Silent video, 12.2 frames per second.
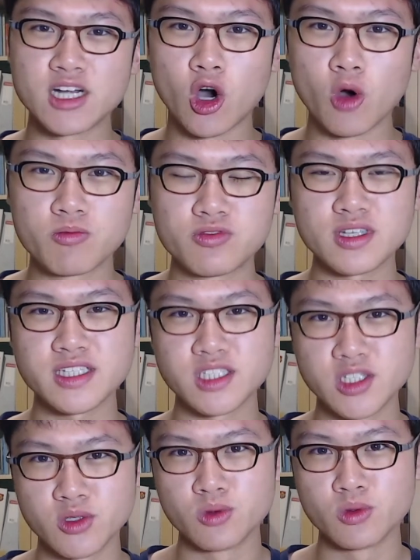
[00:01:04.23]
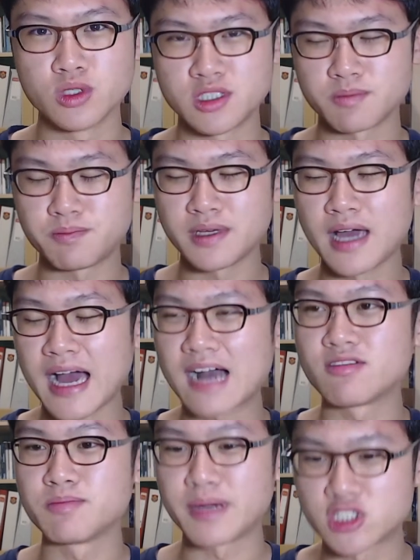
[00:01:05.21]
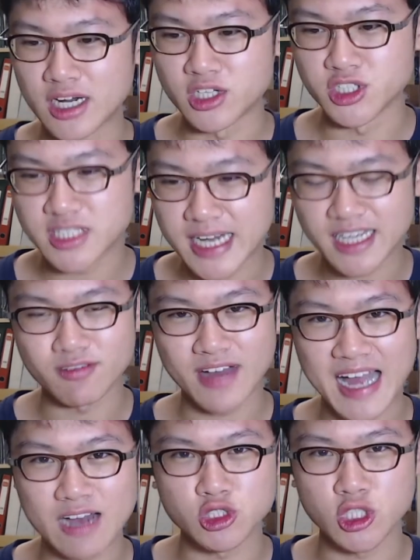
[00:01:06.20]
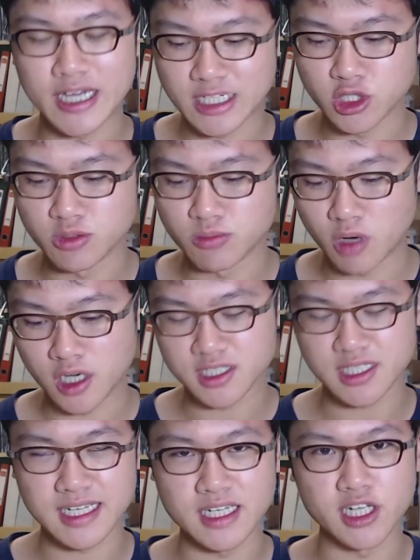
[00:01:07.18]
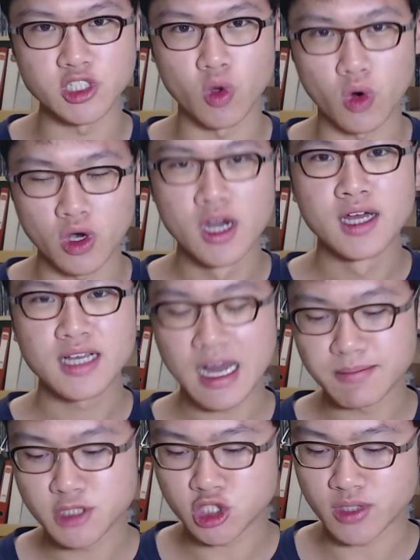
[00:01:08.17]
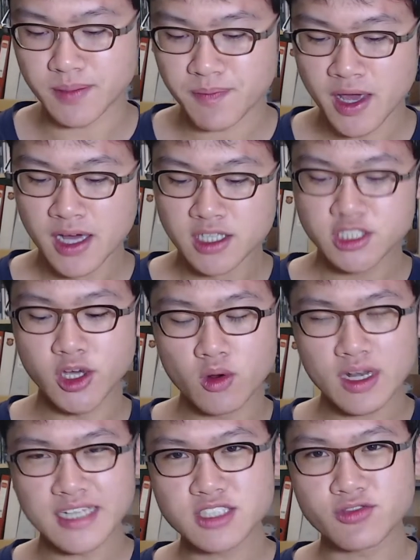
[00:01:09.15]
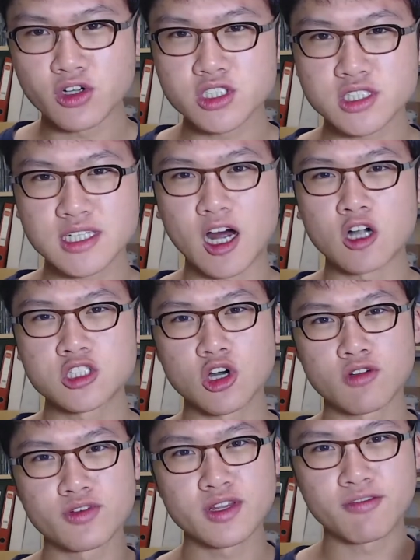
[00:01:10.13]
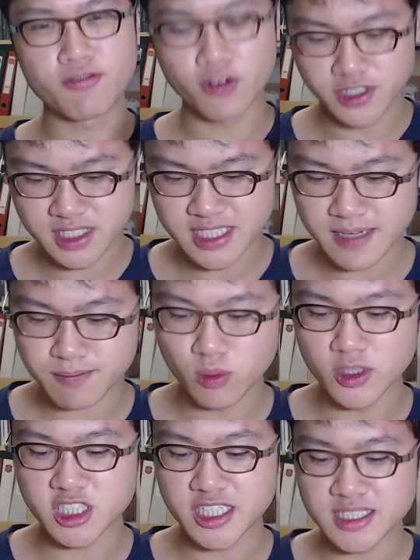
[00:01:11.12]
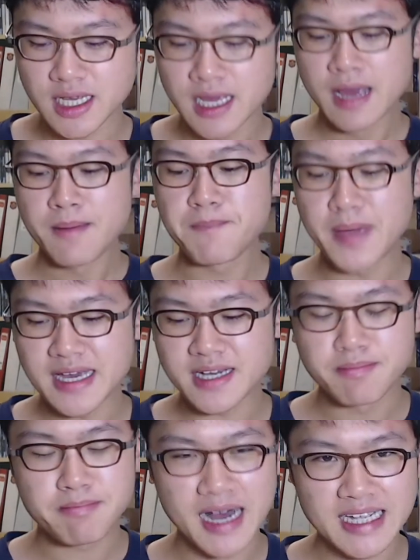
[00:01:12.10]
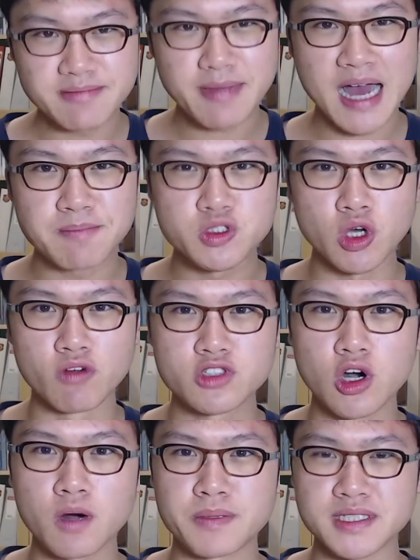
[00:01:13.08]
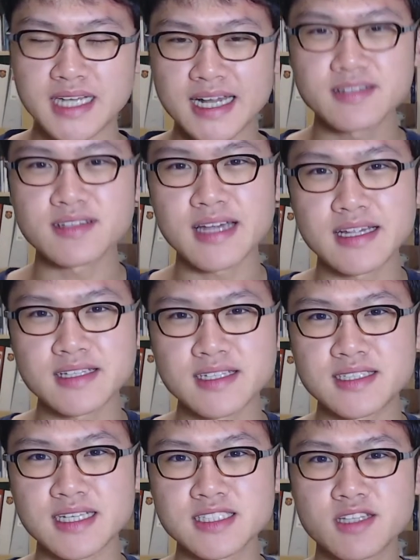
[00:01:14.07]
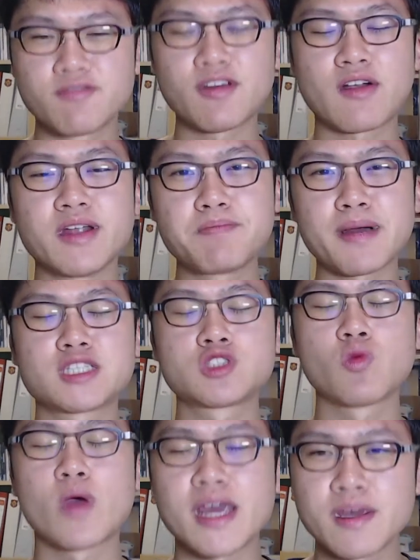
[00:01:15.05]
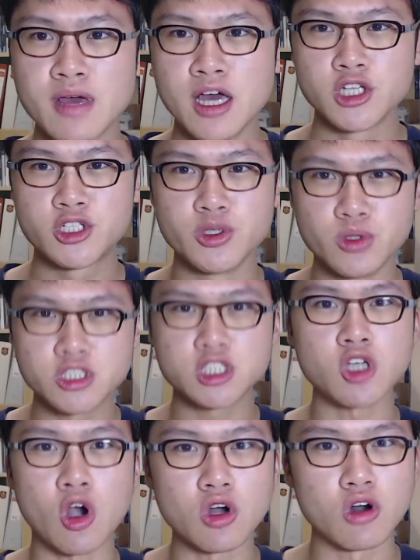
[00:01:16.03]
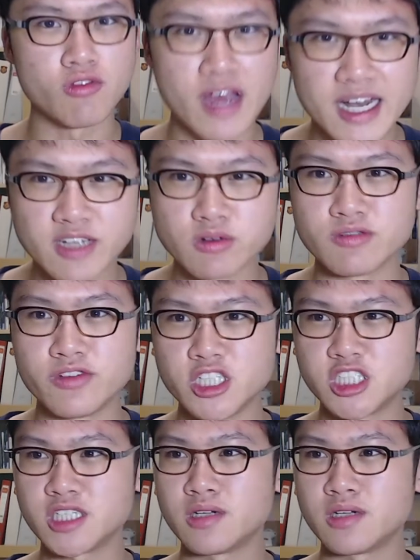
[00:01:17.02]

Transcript: hopefully you would have a better understanding of how to get good marks in your chemistry. So let's first start off with the first tip, which is make mind maps of topics. And I think that this is the very best way to start off any revision.